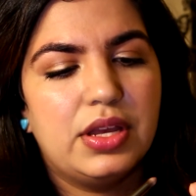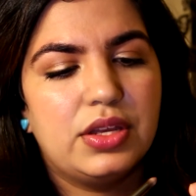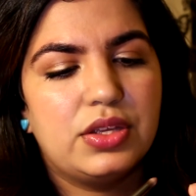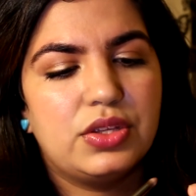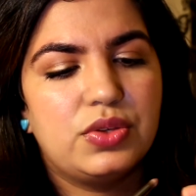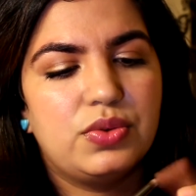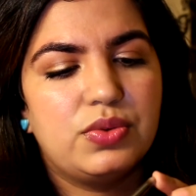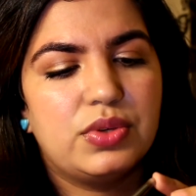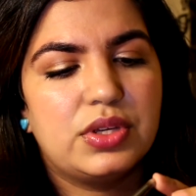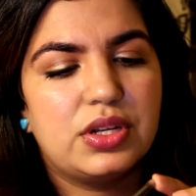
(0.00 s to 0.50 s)

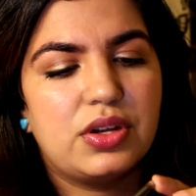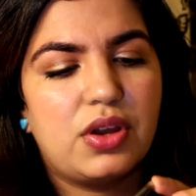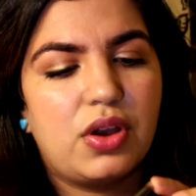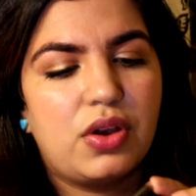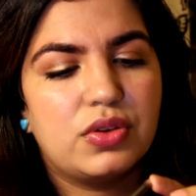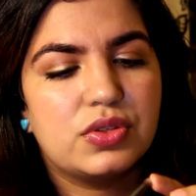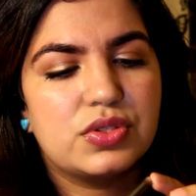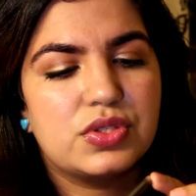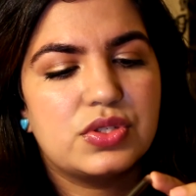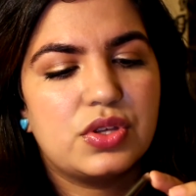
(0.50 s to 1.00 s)
You can
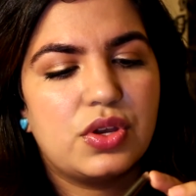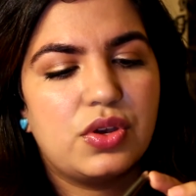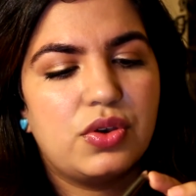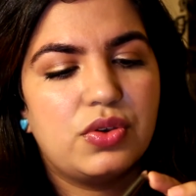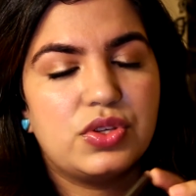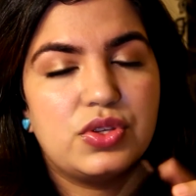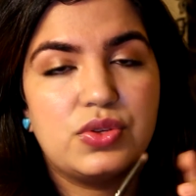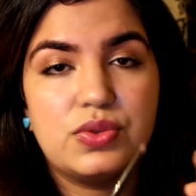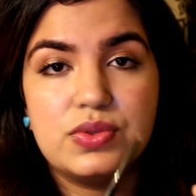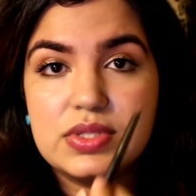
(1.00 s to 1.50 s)
also
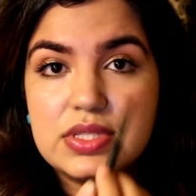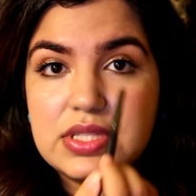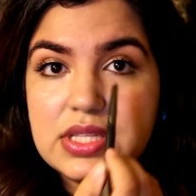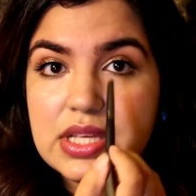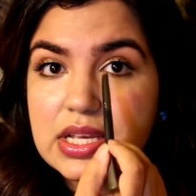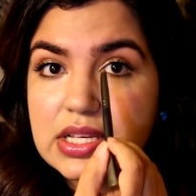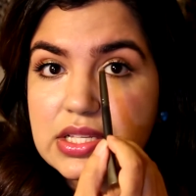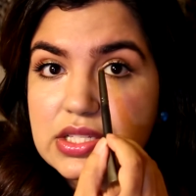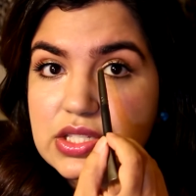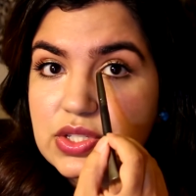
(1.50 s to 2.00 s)
use
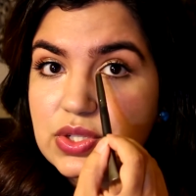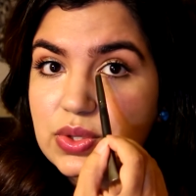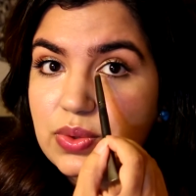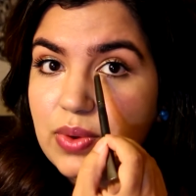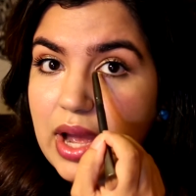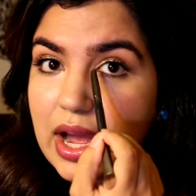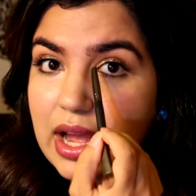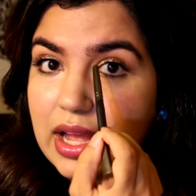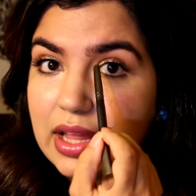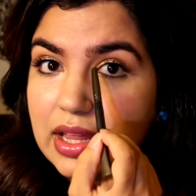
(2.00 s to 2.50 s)
this to
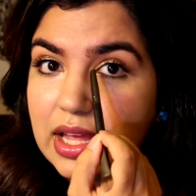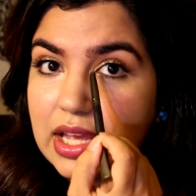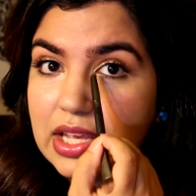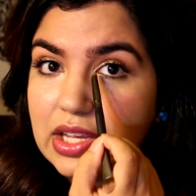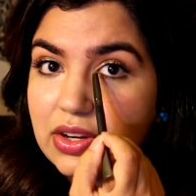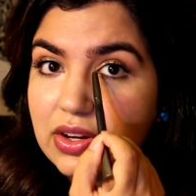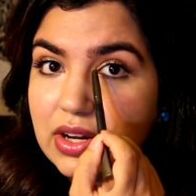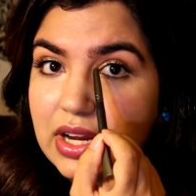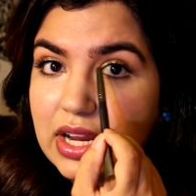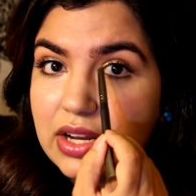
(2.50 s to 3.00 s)
highlight
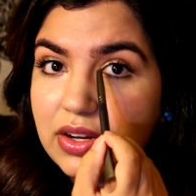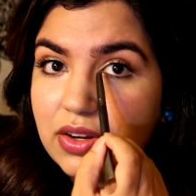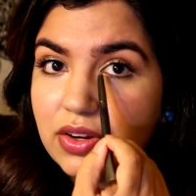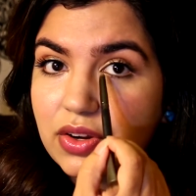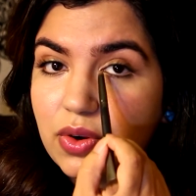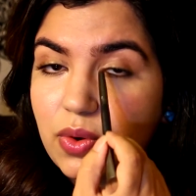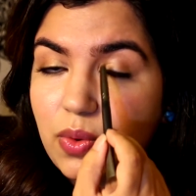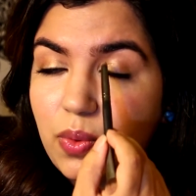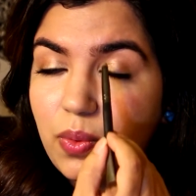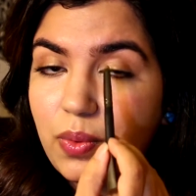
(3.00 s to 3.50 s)
your
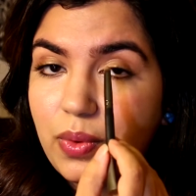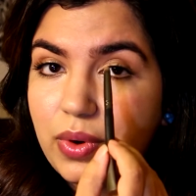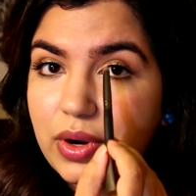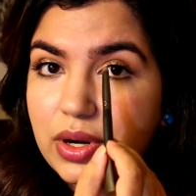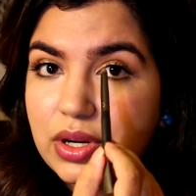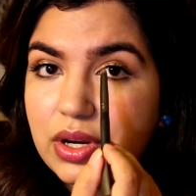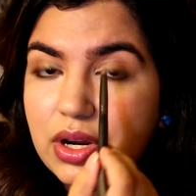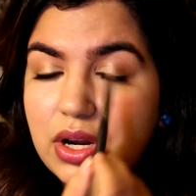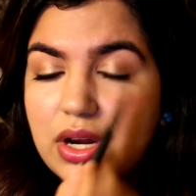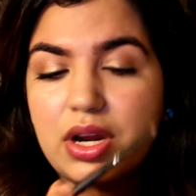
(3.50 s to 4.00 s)
inner
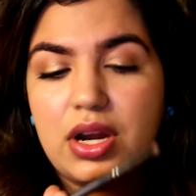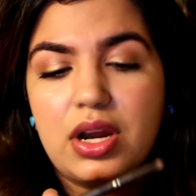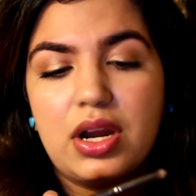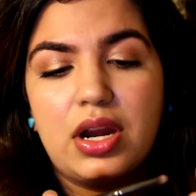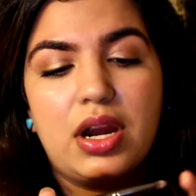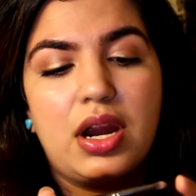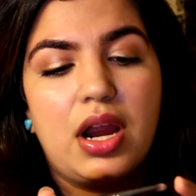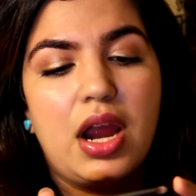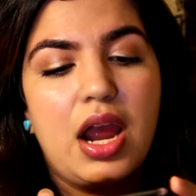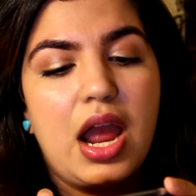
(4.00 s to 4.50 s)

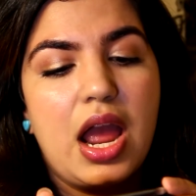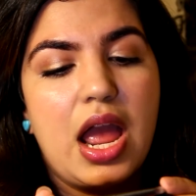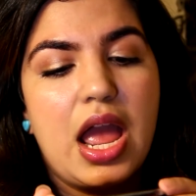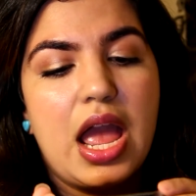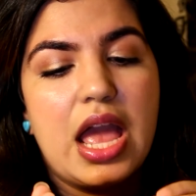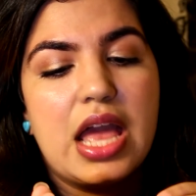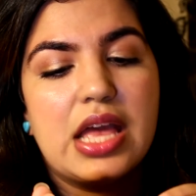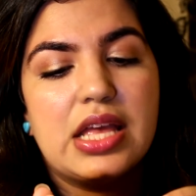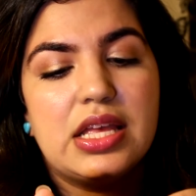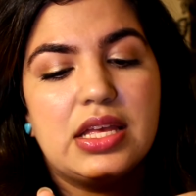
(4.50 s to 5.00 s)
corner
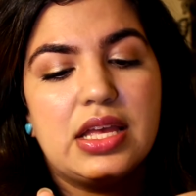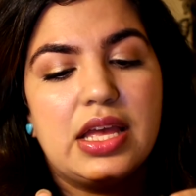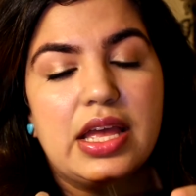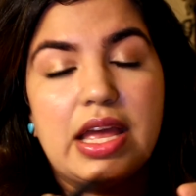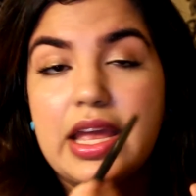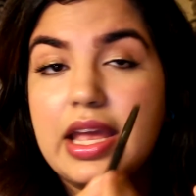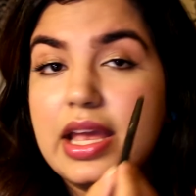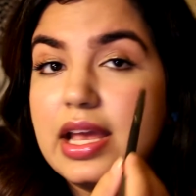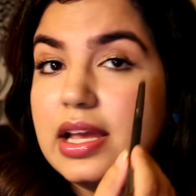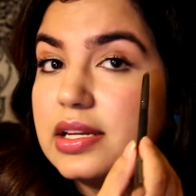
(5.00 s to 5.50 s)

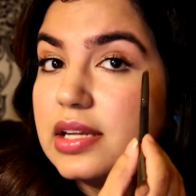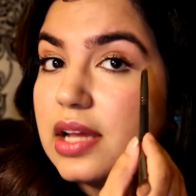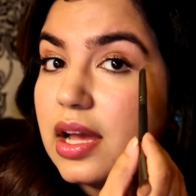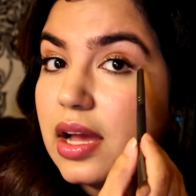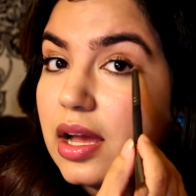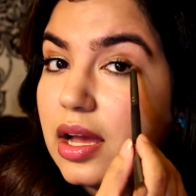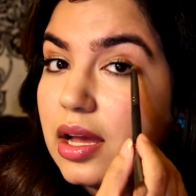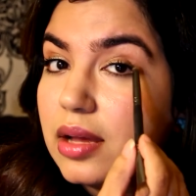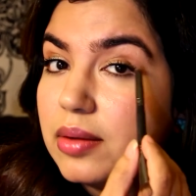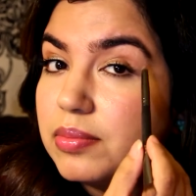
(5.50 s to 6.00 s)
and,
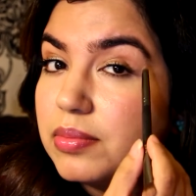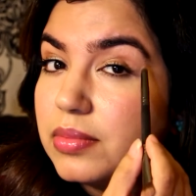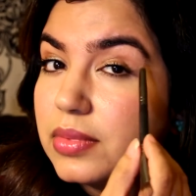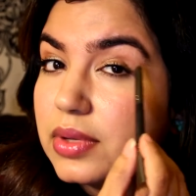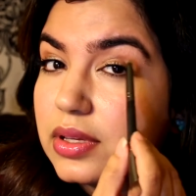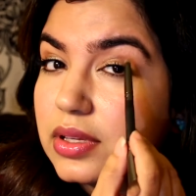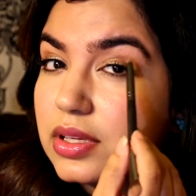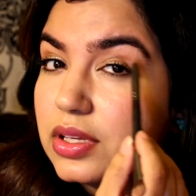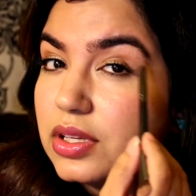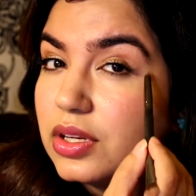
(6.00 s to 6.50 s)

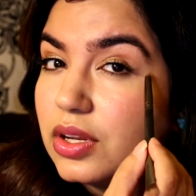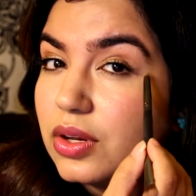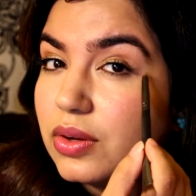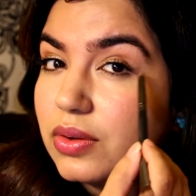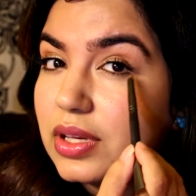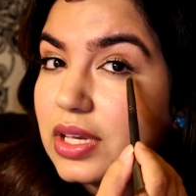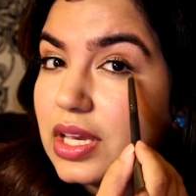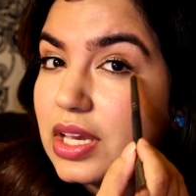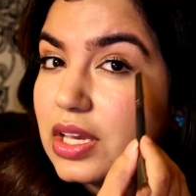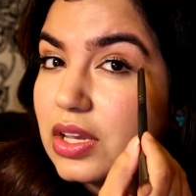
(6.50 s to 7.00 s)

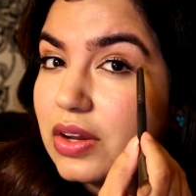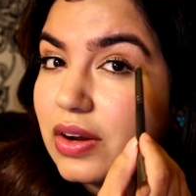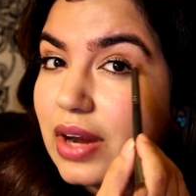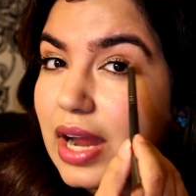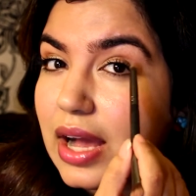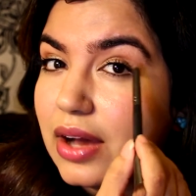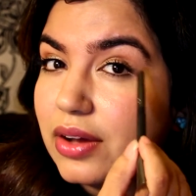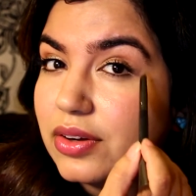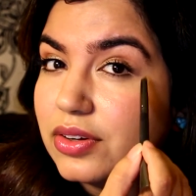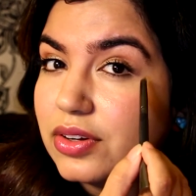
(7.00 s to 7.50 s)
get your
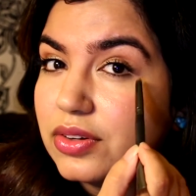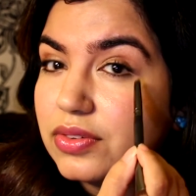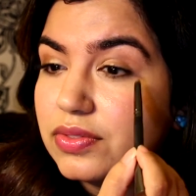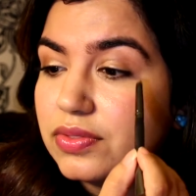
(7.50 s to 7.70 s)
outer